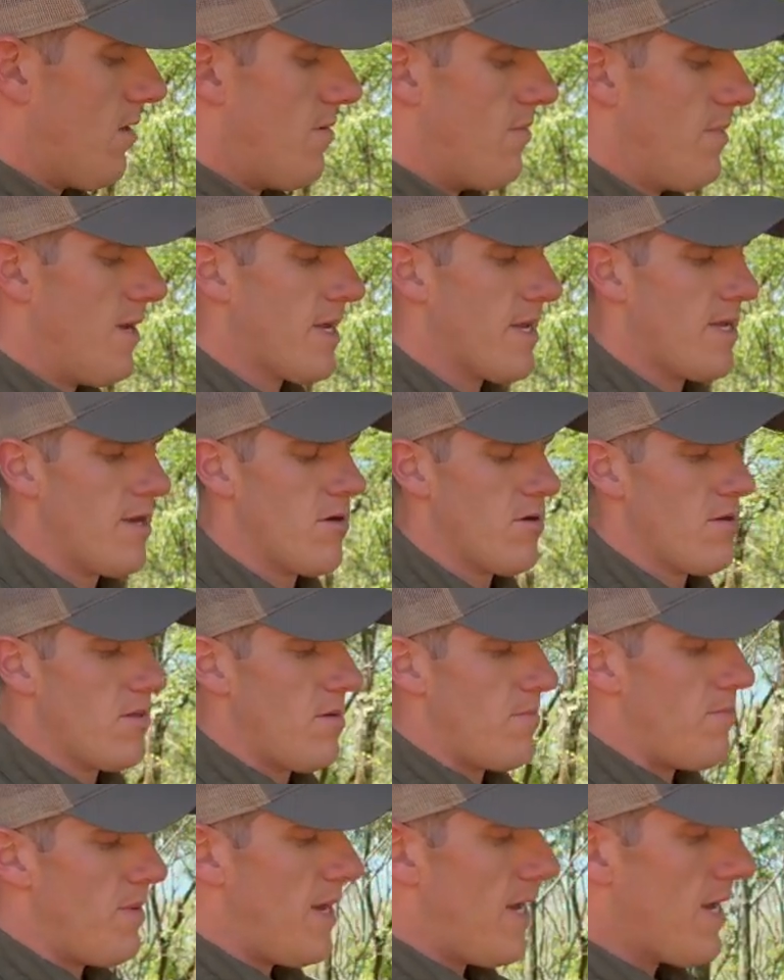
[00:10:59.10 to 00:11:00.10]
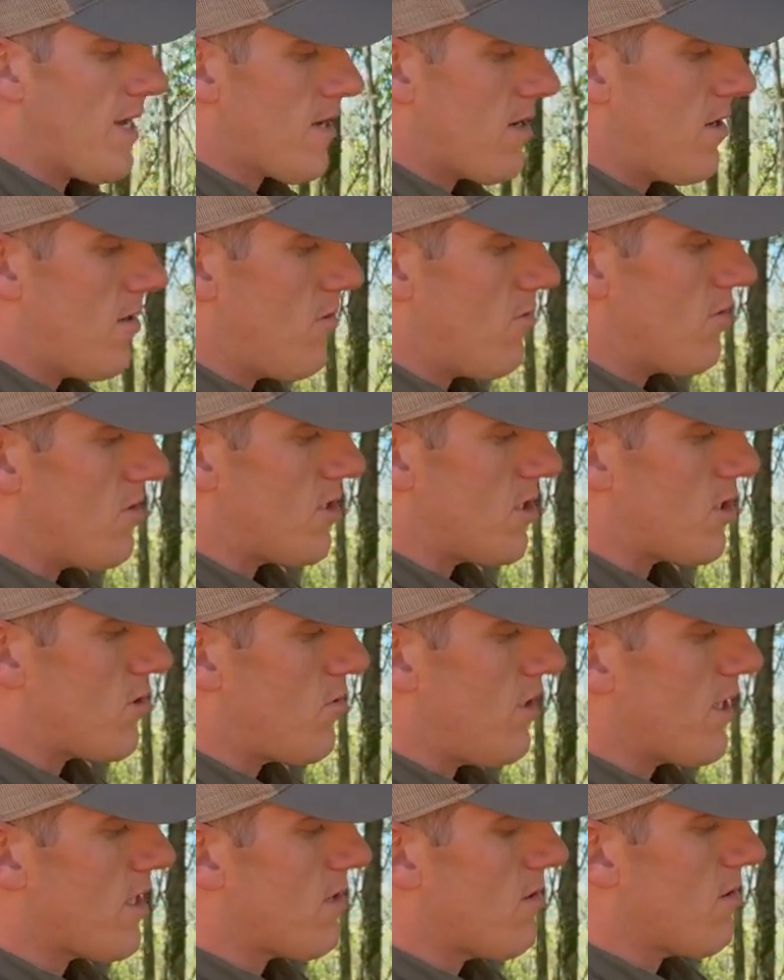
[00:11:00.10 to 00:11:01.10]
back here on the back where the
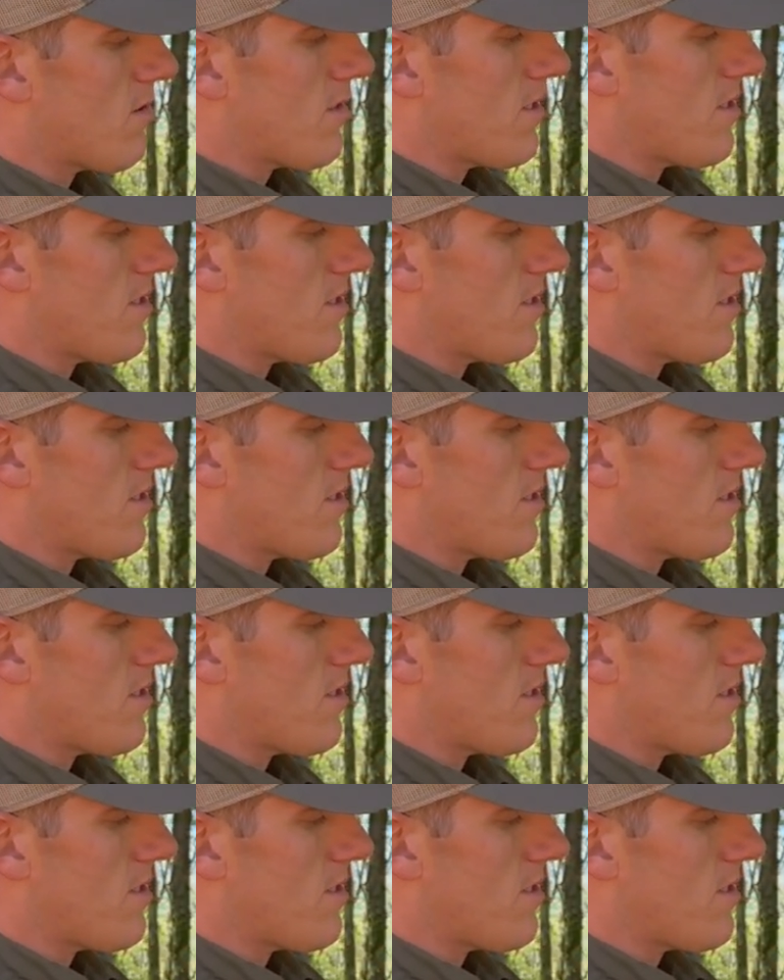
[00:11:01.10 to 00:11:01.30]
sweat guard